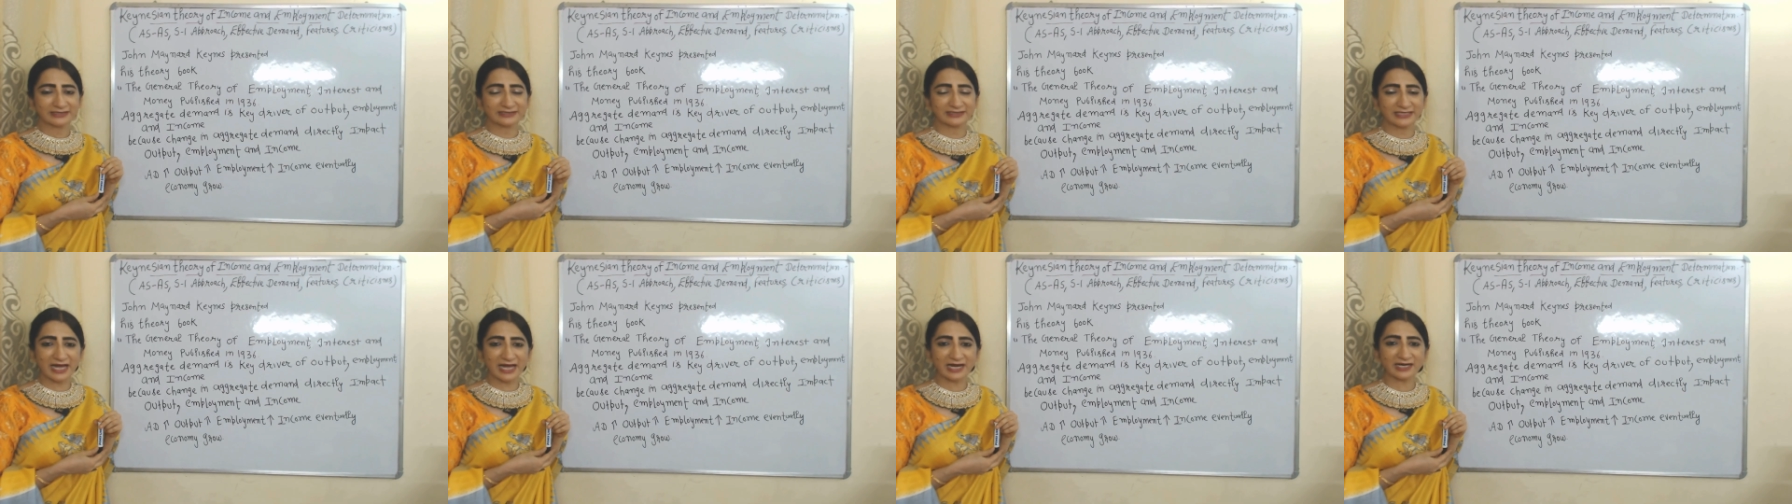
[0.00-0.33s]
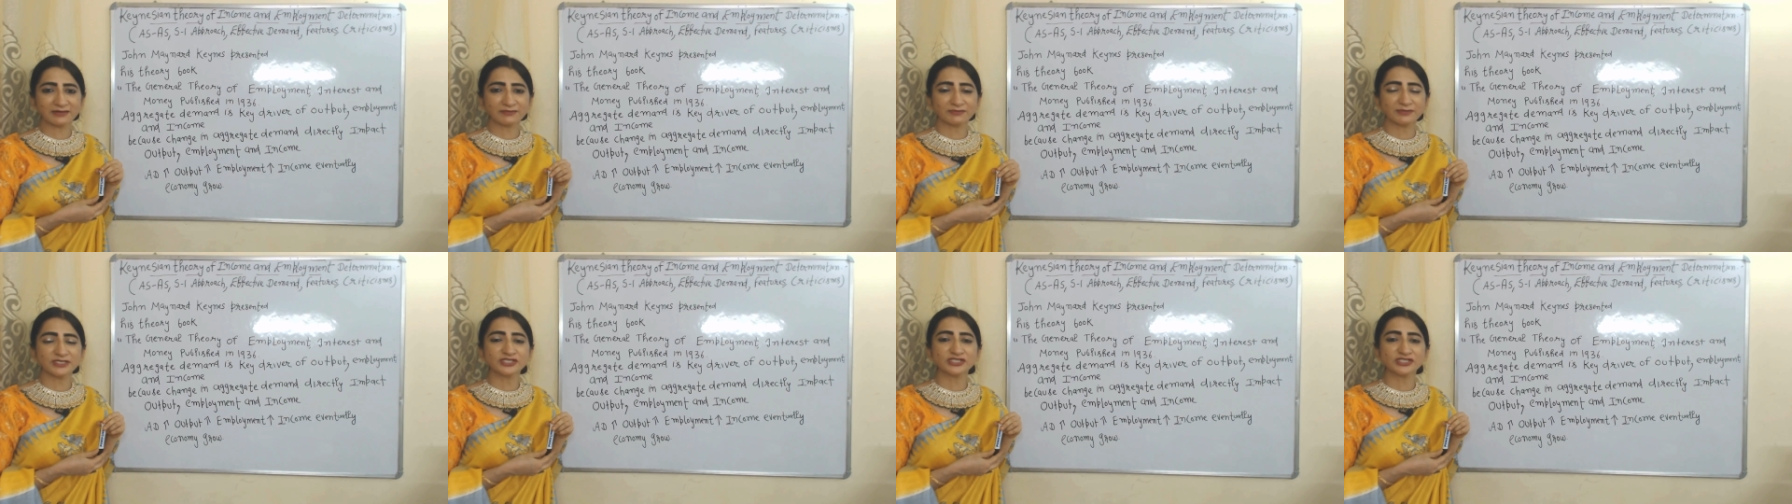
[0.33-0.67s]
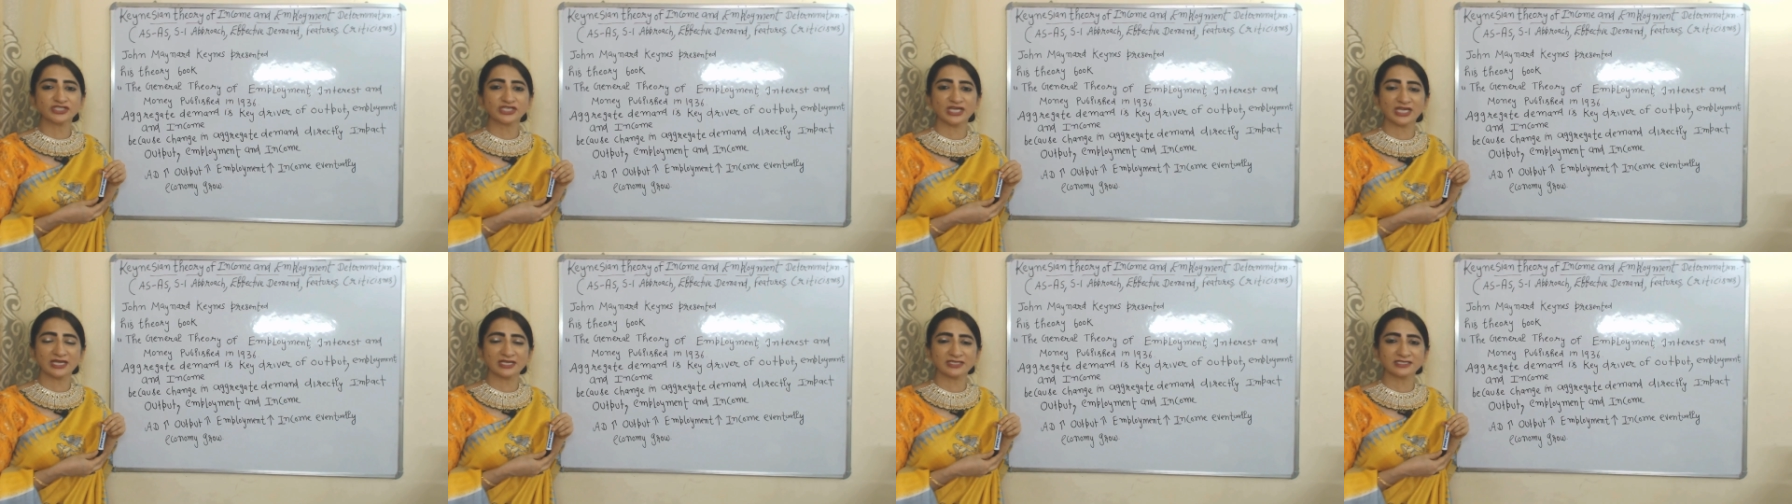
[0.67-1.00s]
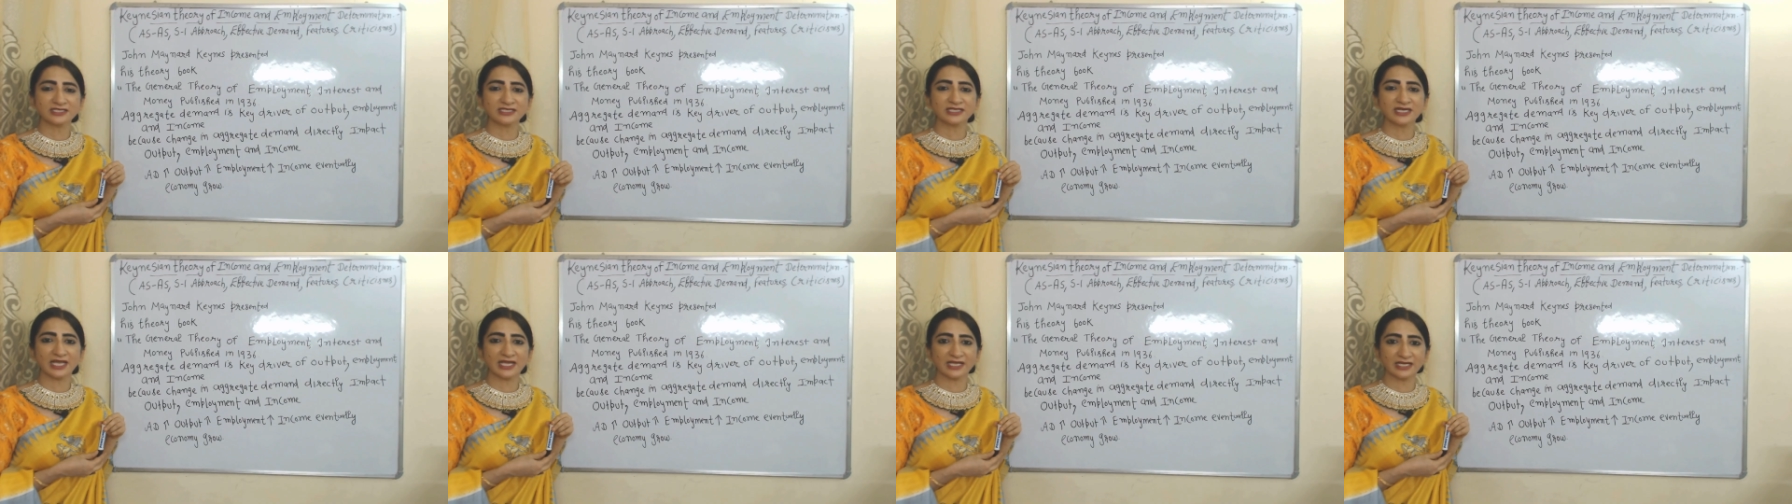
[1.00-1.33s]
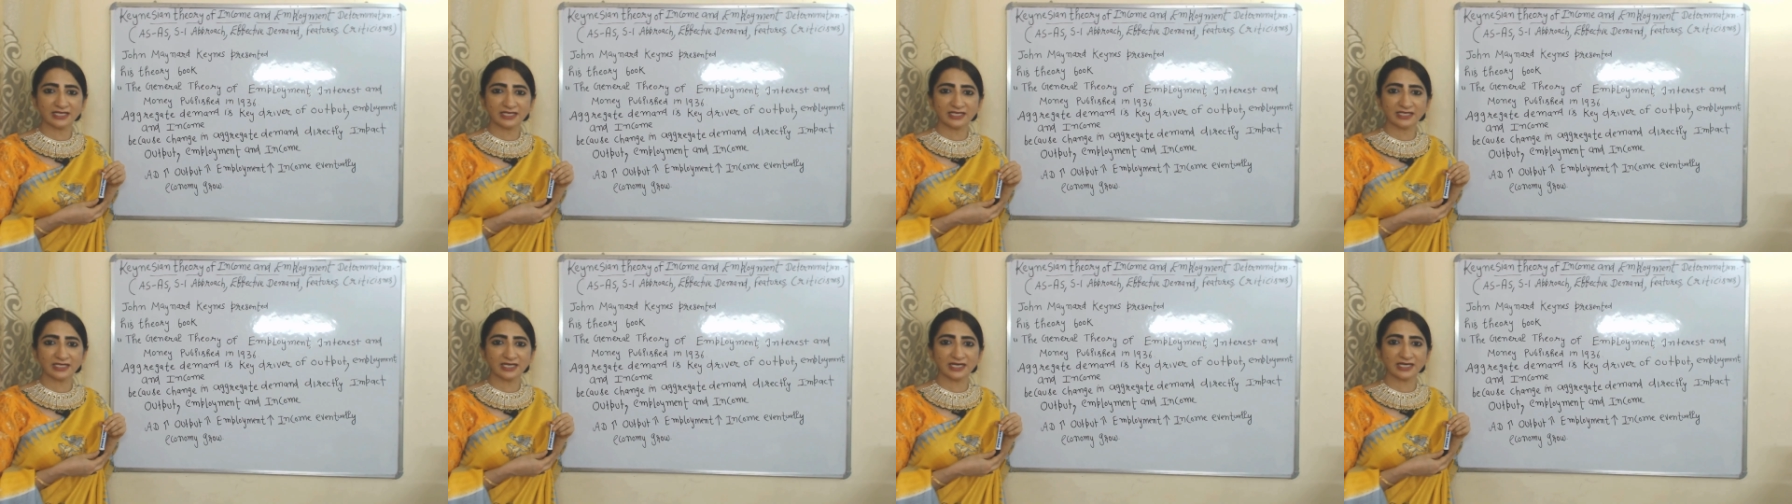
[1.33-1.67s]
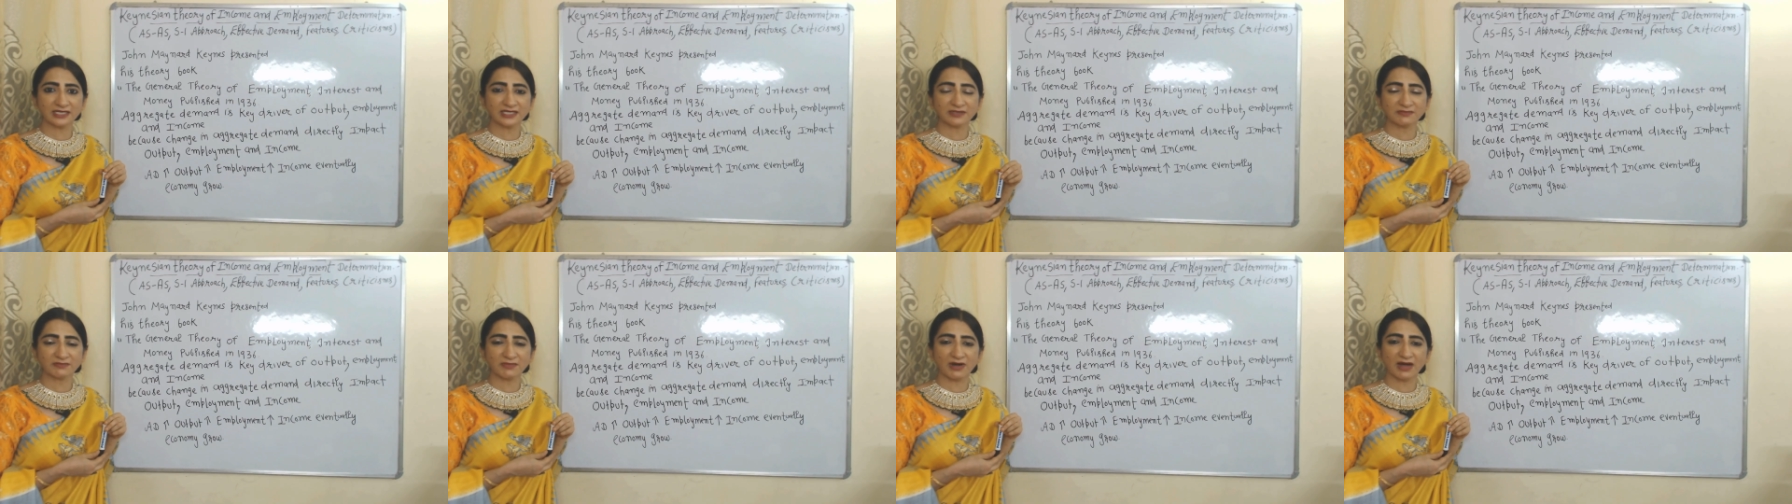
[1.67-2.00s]
That means change in
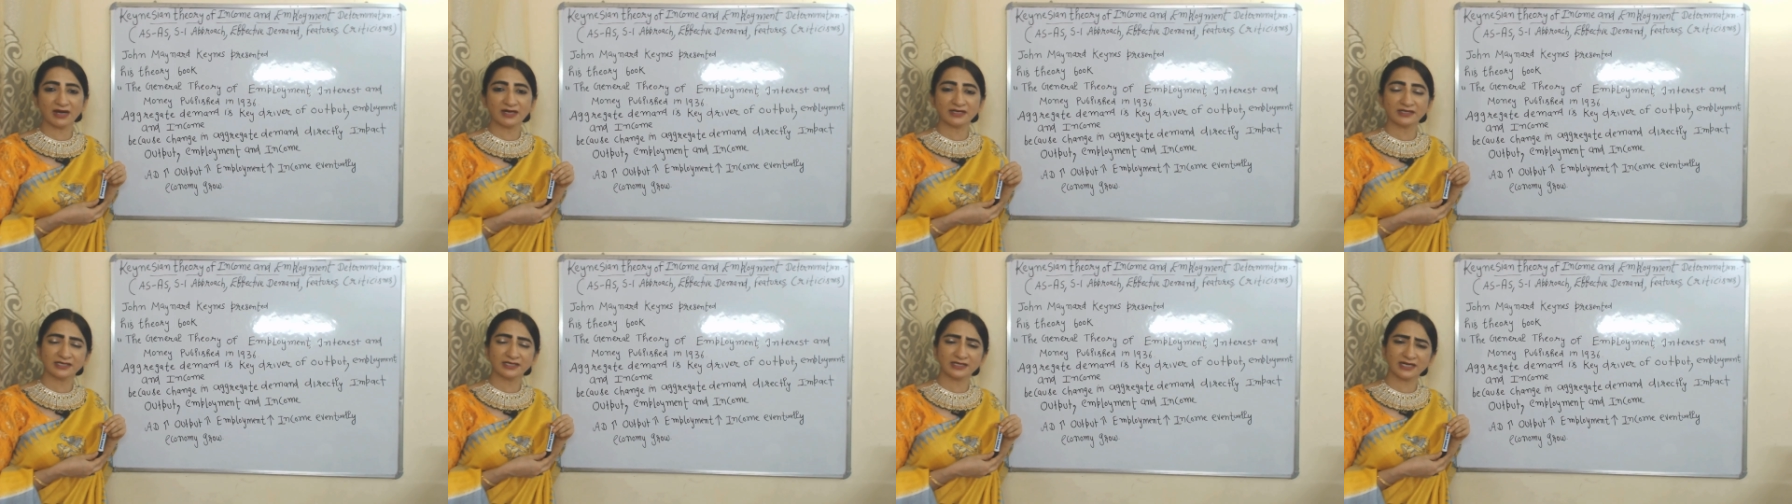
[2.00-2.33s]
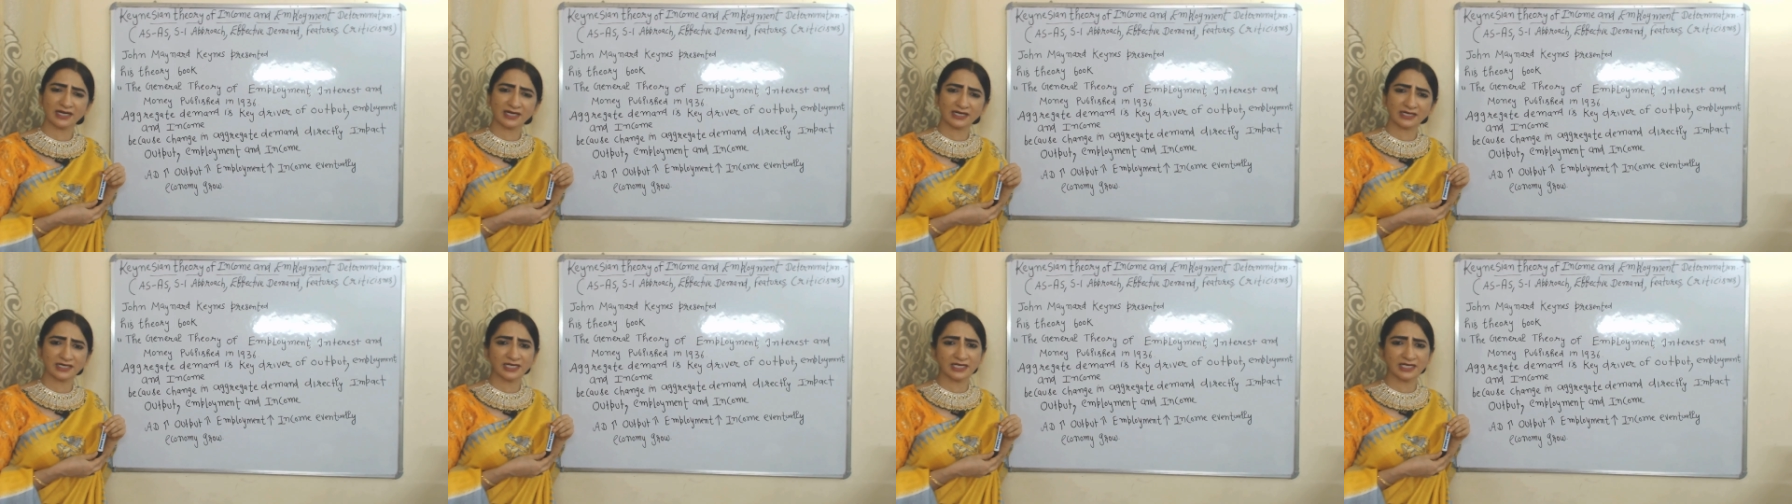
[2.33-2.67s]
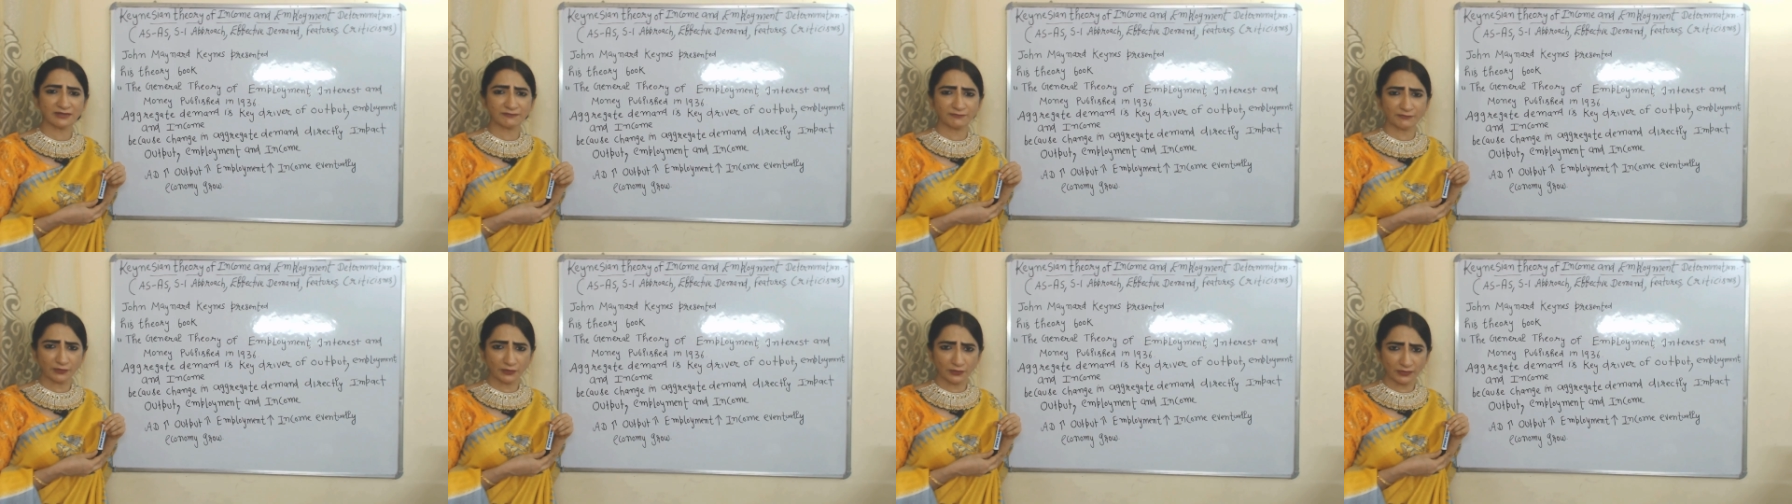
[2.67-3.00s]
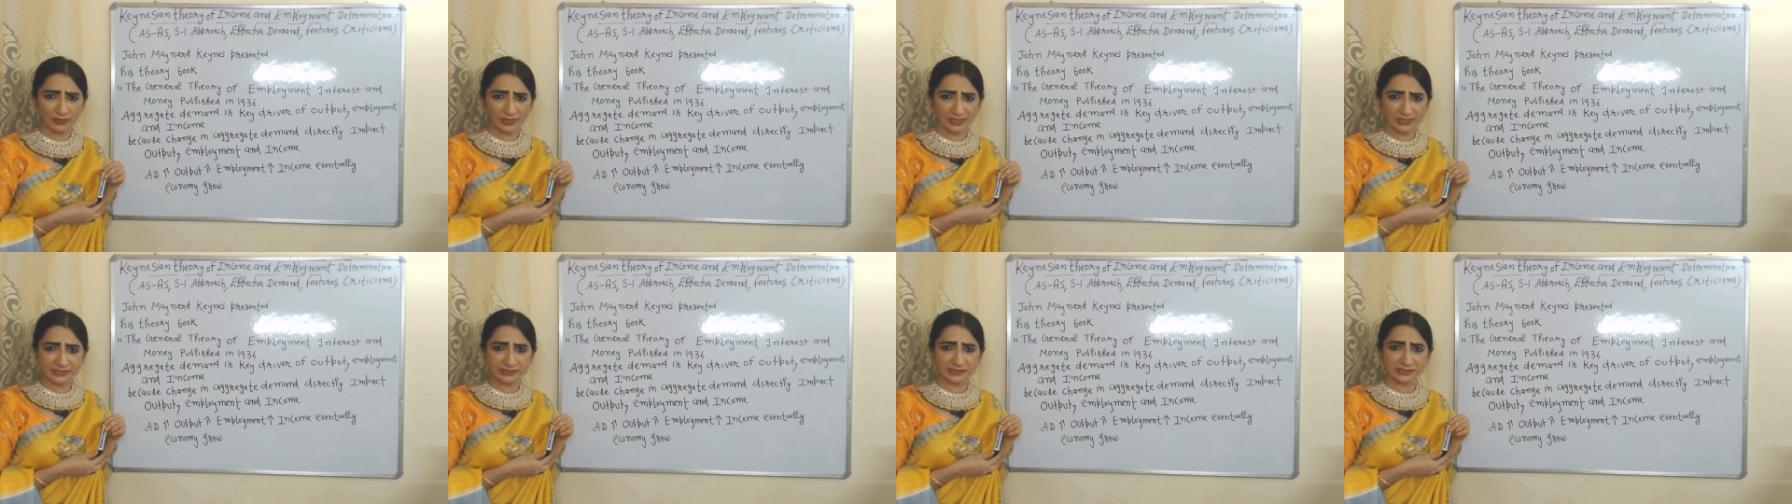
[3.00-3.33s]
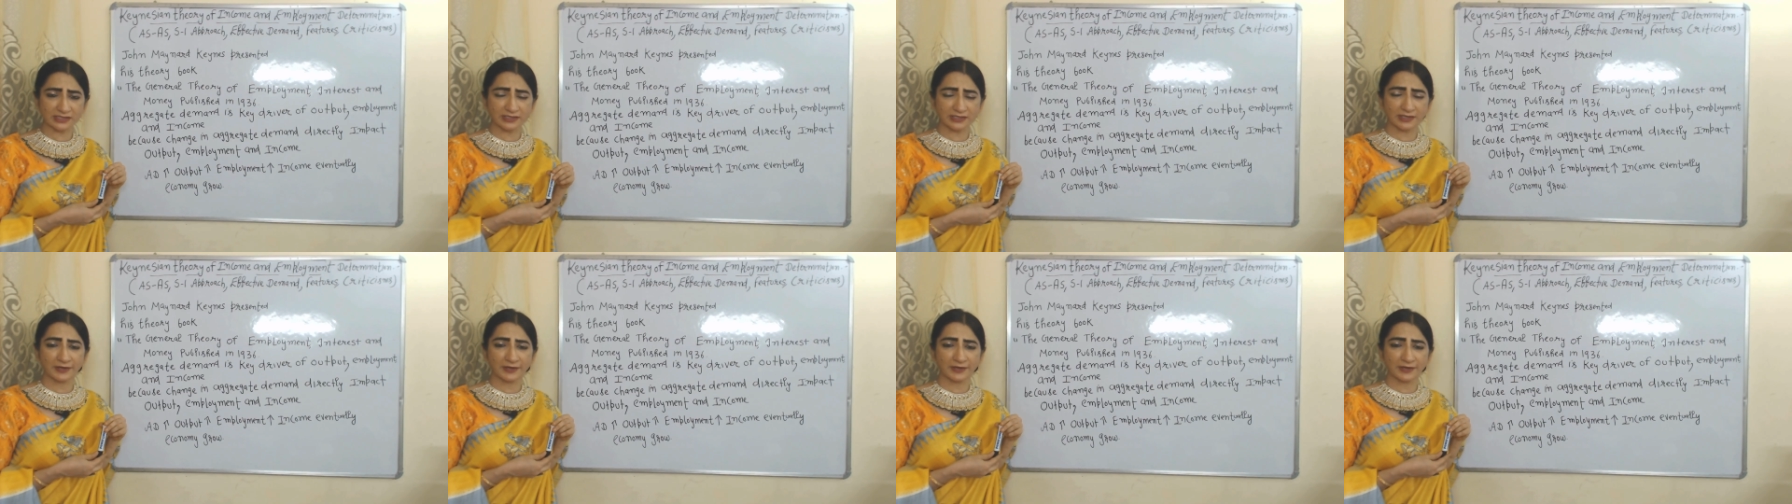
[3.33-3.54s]
aggregate demand directly influence